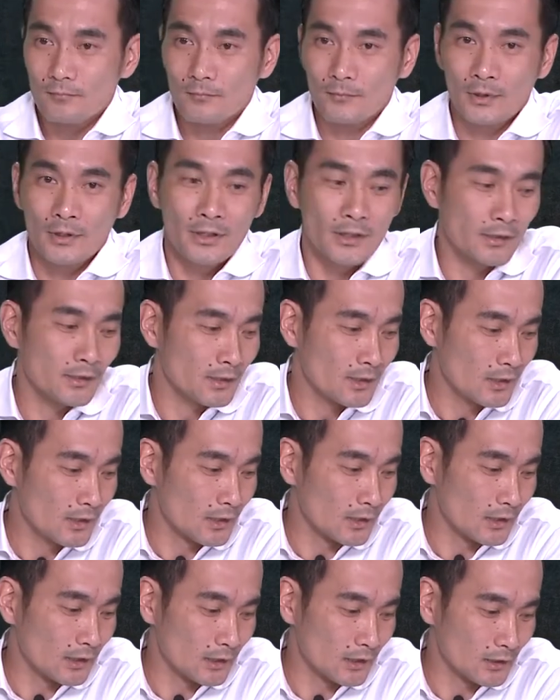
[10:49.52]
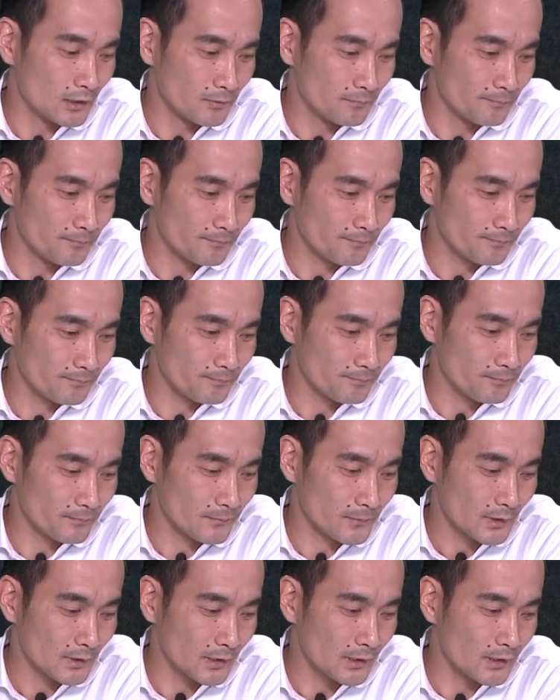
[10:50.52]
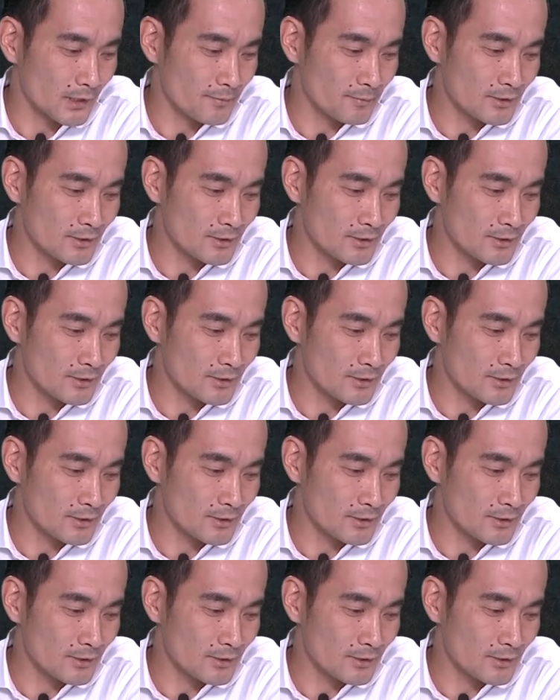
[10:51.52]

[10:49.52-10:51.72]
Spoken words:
Okay, and let